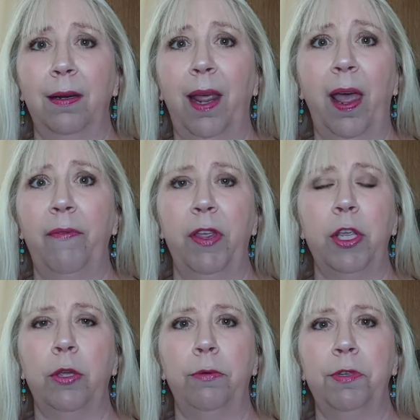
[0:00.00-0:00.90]
haven't
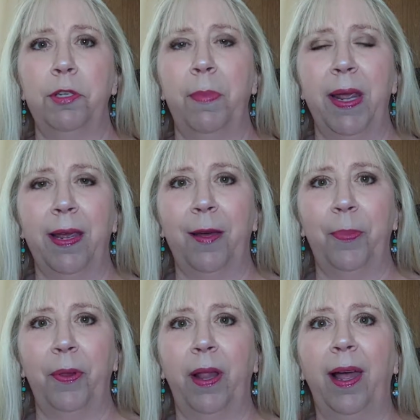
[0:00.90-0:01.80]
used makeup
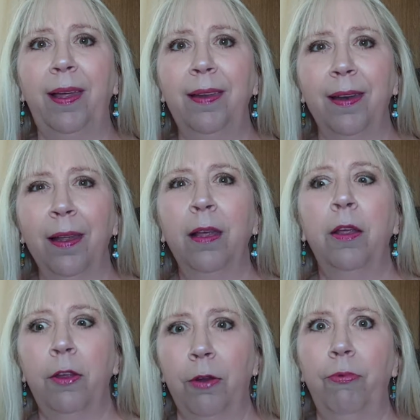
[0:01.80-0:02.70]
a lot,
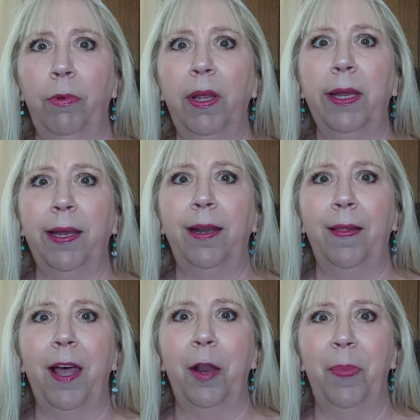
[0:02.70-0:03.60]
could really get a
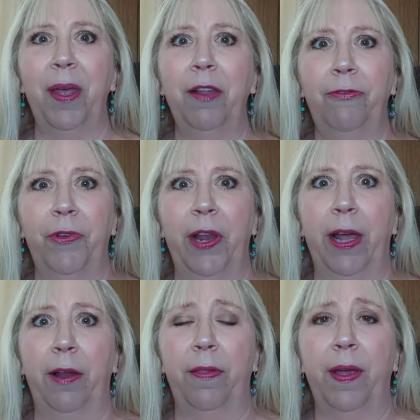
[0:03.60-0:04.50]
lot of benefit
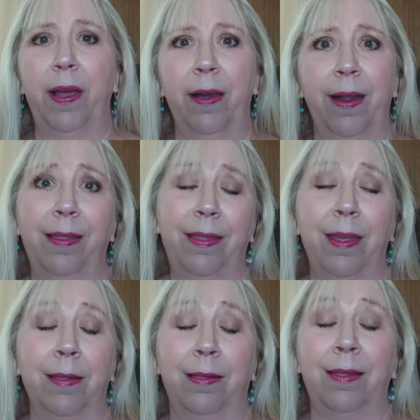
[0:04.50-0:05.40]
out of that. And I
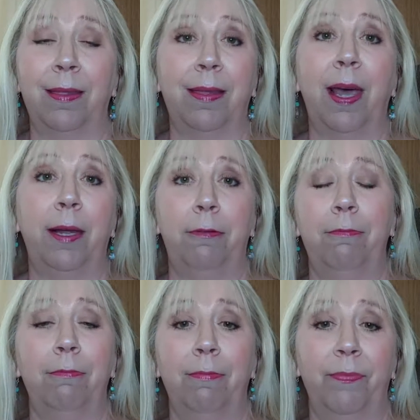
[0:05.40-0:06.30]
think that
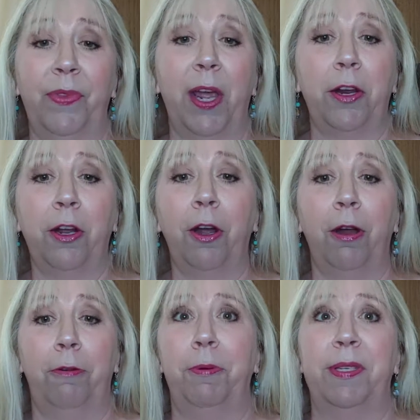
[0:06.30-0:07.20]

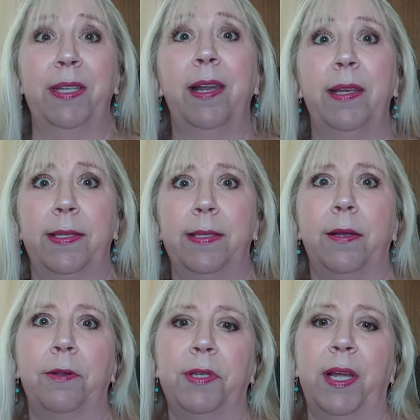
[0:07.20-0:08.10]
card was a nice
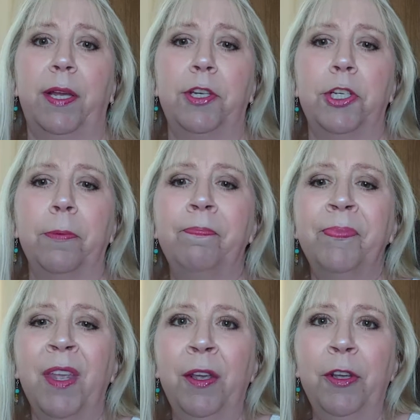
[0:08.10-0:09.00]
little touch.
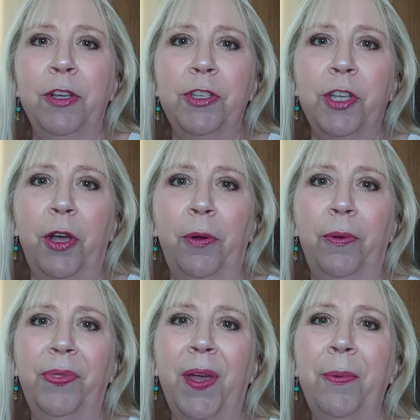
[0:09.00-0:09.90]
So
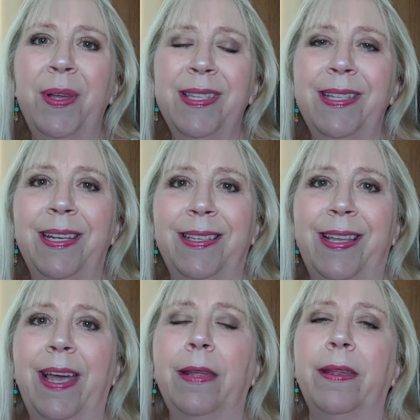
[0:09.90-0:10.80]
that wasn't
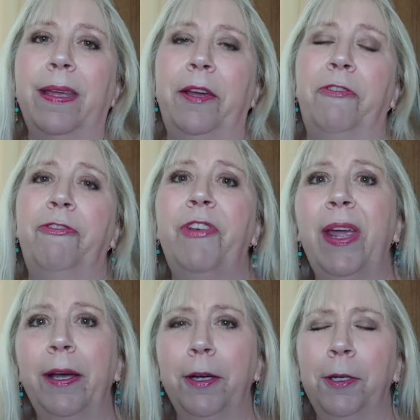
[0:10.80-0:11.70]
exactly a
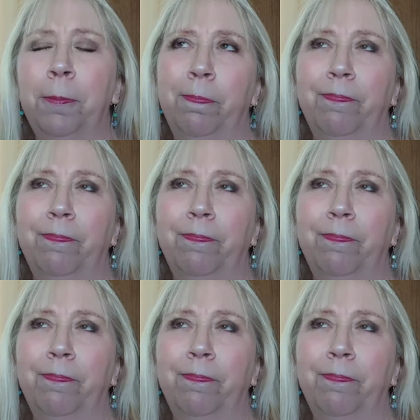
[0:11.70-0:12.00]
fail.